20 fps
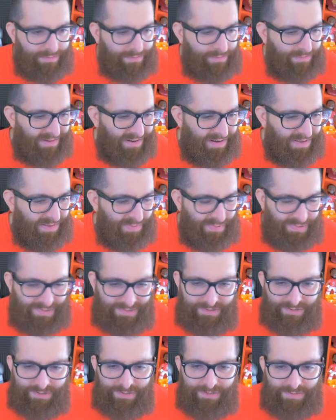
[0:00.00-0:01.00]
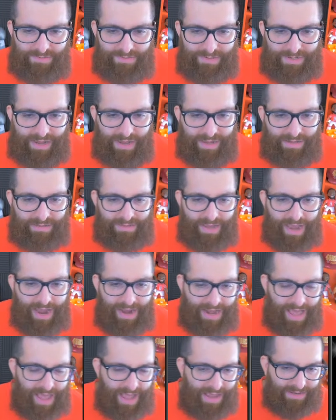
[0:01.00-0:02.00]
What are the positions we got?
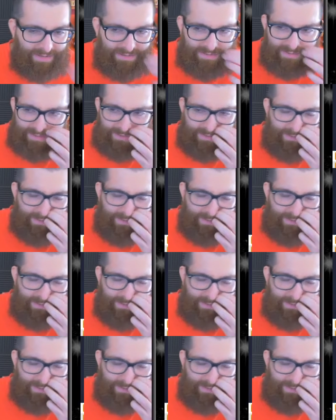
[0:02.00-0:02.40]
Tight end.